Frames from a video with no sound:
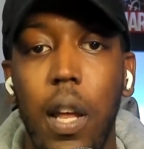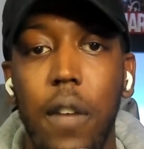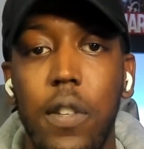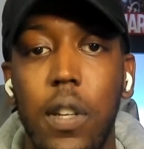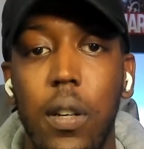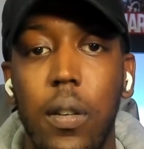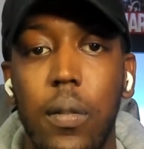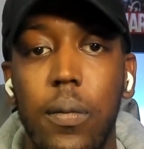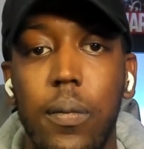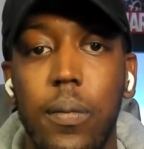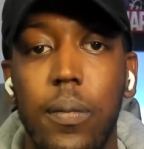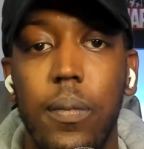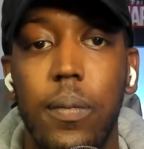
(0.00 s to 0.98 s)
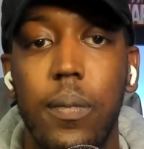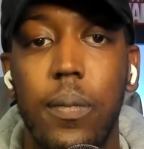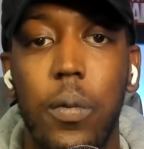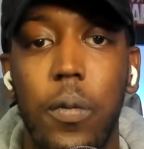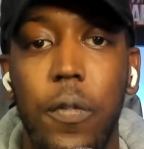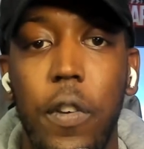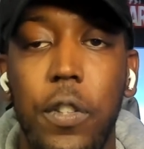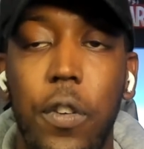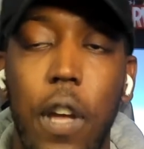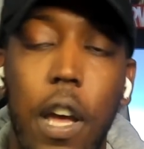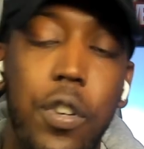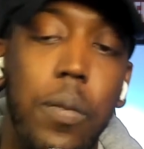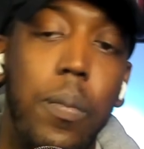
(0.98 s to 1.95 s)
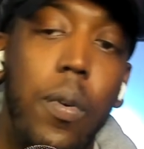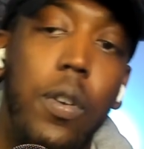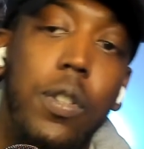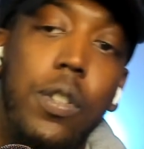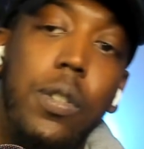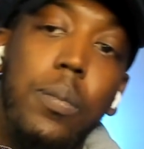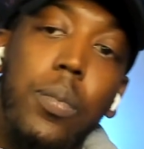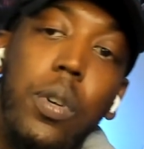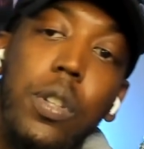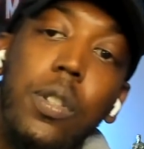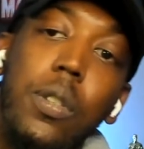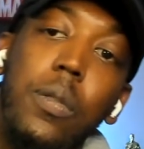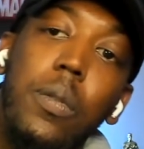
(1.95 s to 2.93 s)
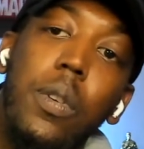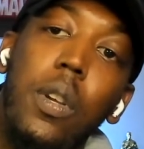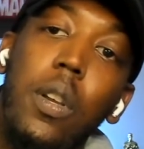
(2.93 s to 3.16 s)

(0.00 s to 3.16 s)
My Lifetime, featuring Action Boss Bronson.